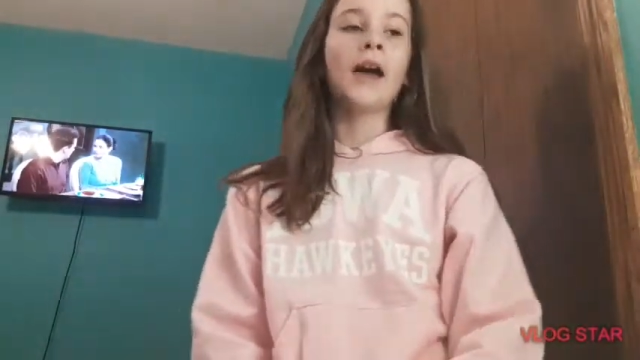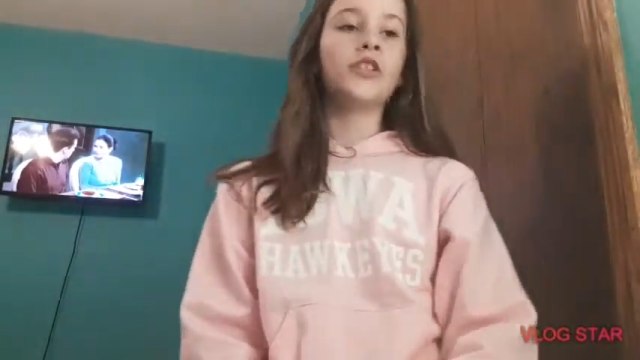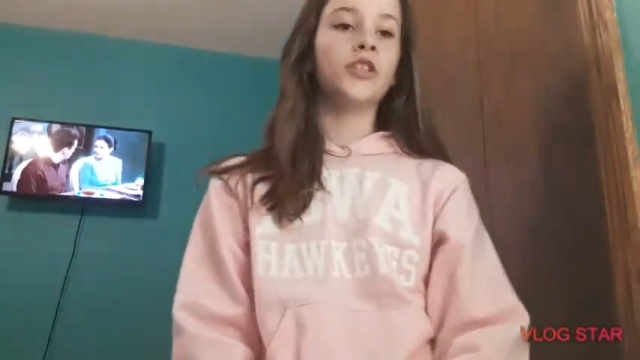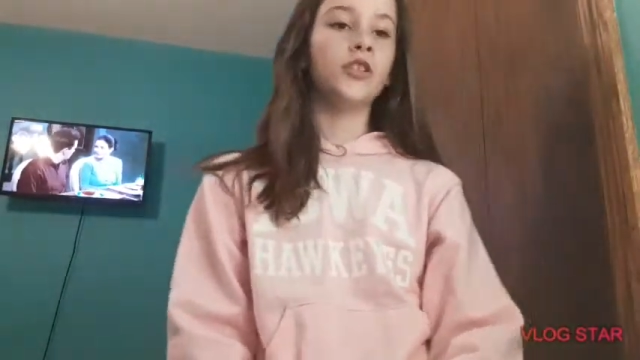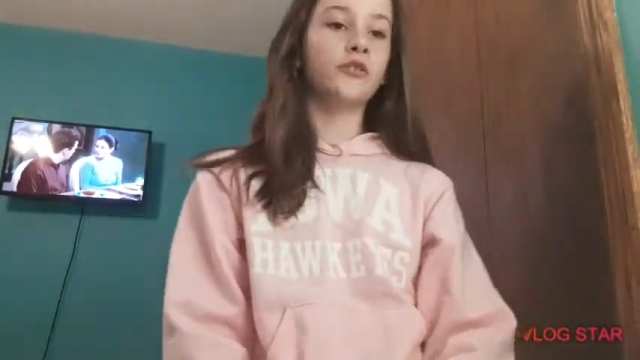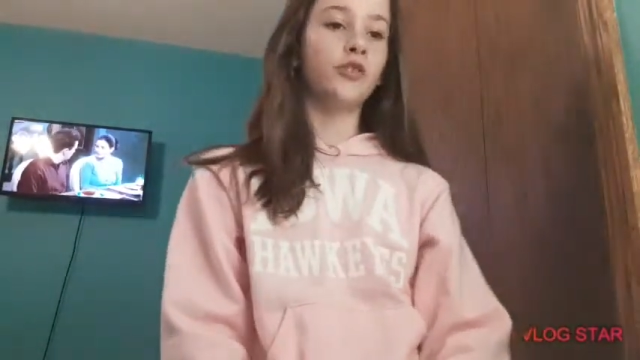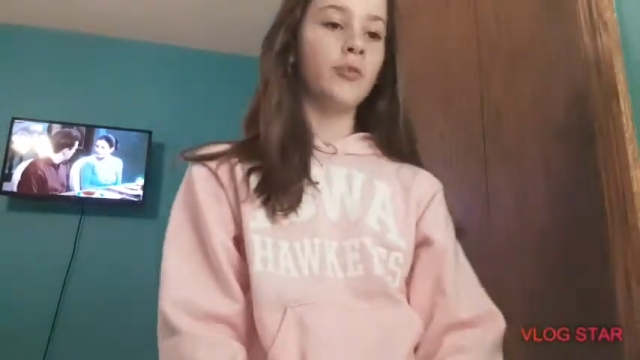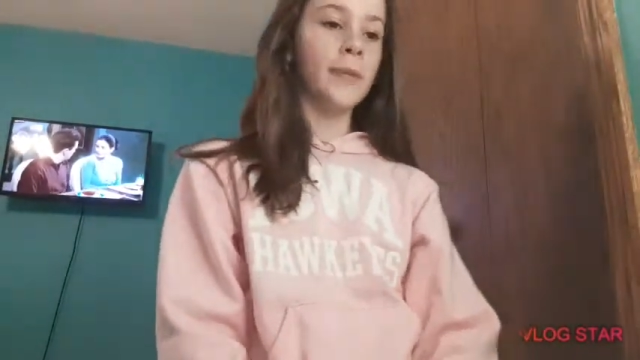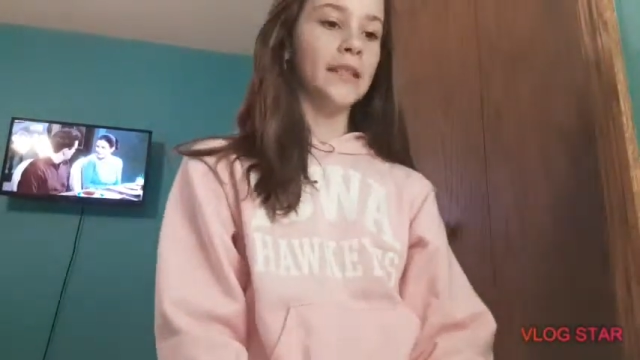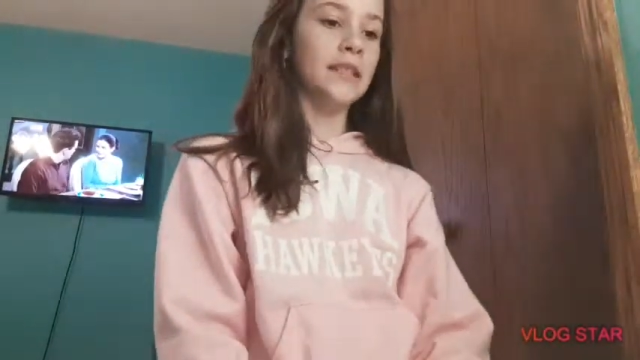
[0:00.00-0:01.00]
shared a room
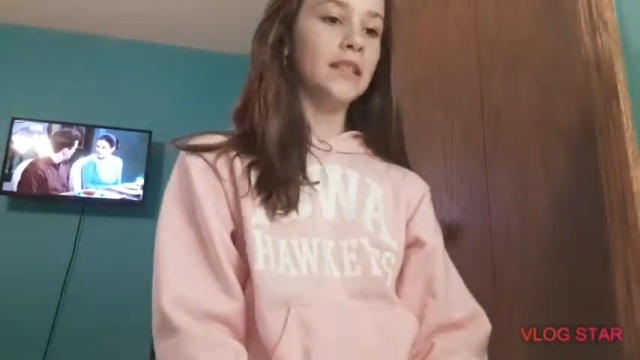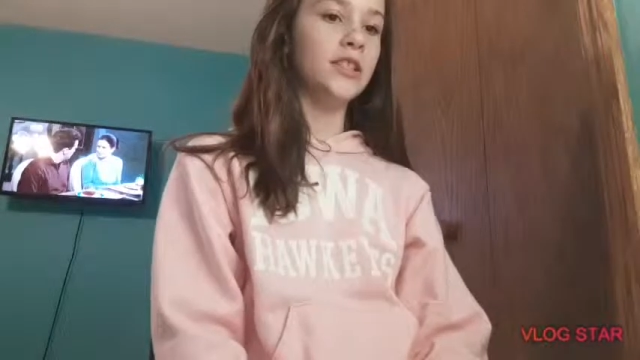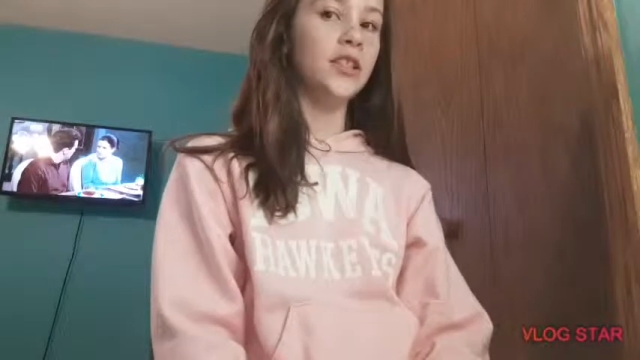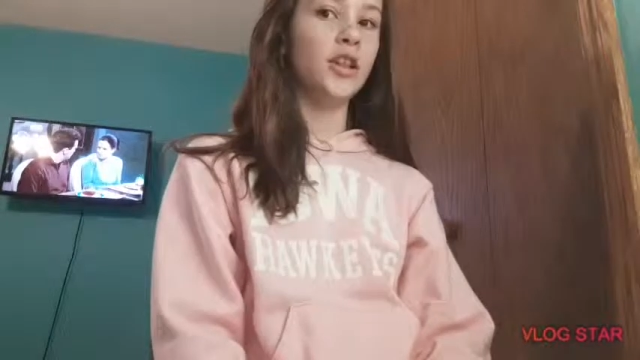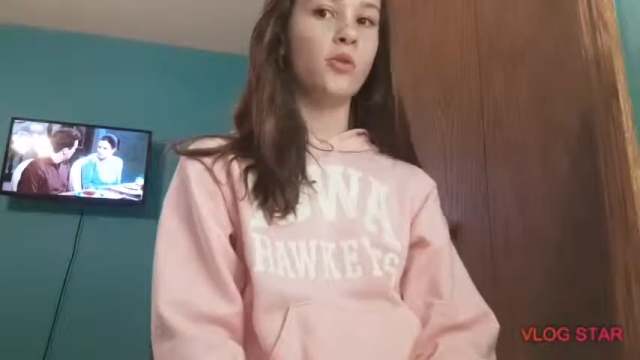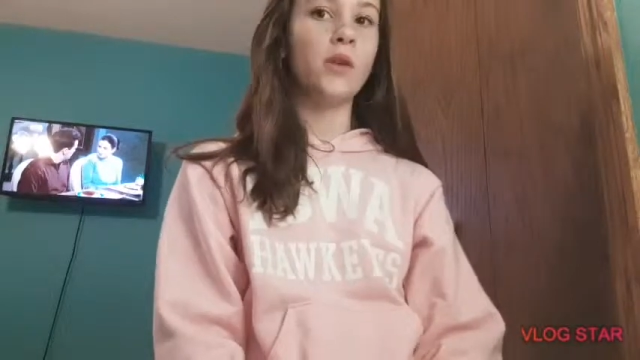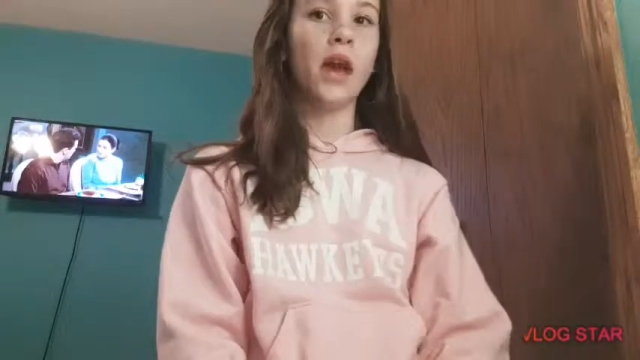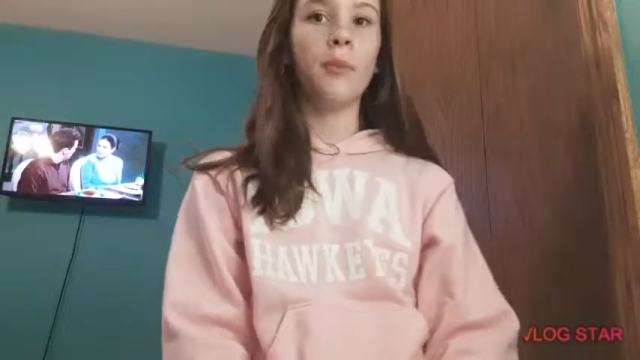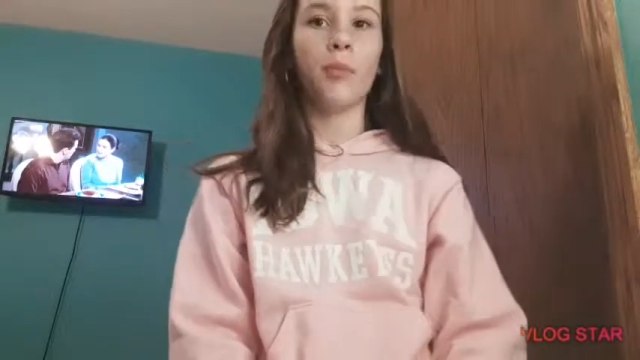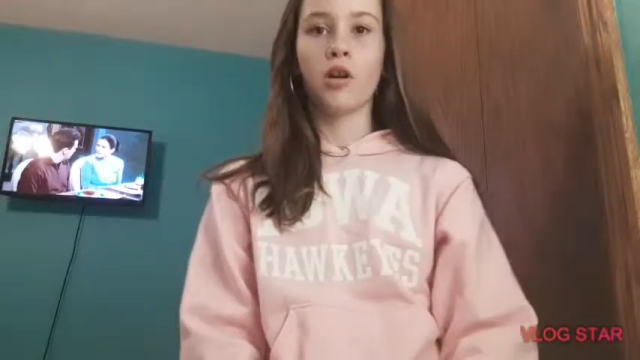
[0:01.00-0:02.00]
with my sister and we
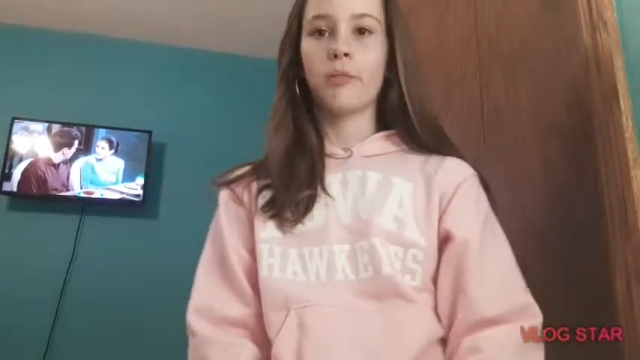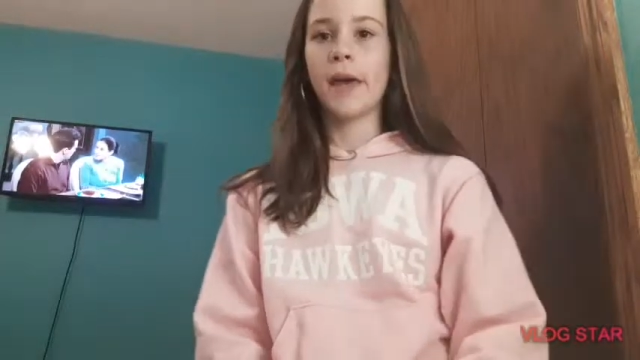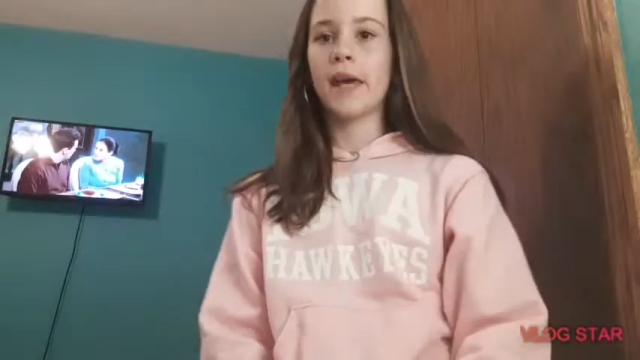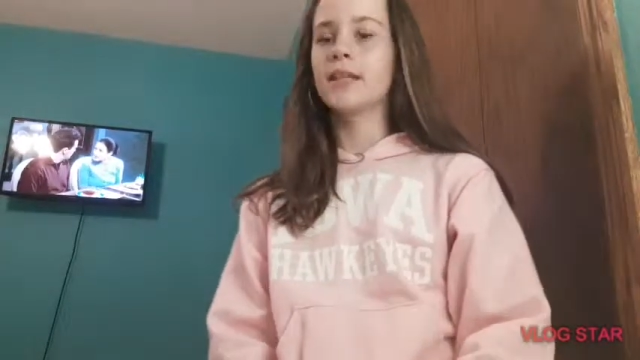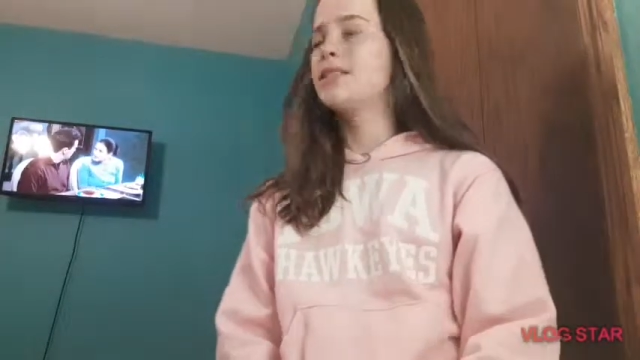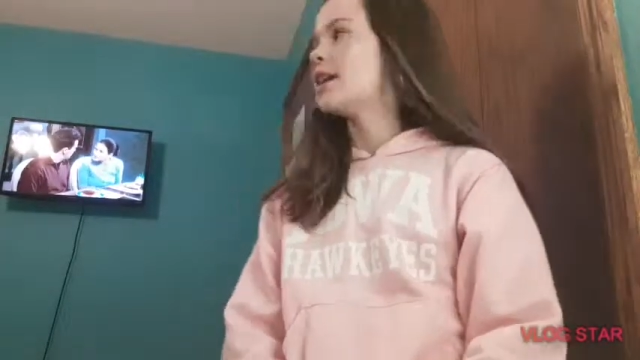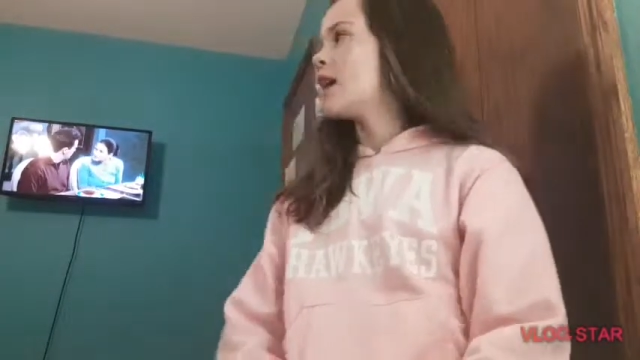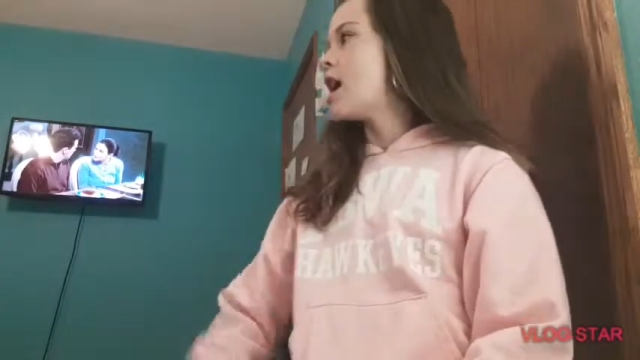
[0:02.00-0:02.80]
had bunk beds.